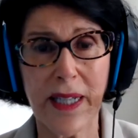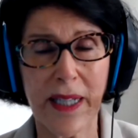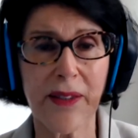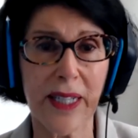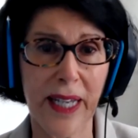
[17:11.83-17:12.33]

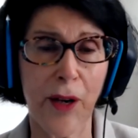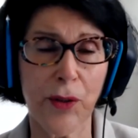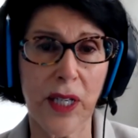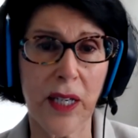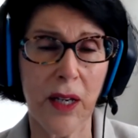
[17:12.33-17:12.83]
in the
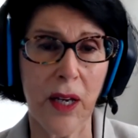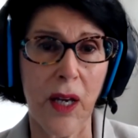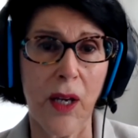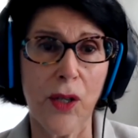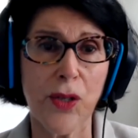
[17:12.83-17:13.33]
county.
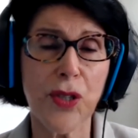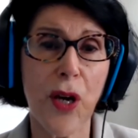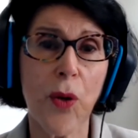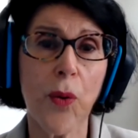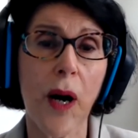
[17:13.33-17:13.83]

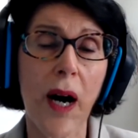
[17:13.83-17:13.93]
So.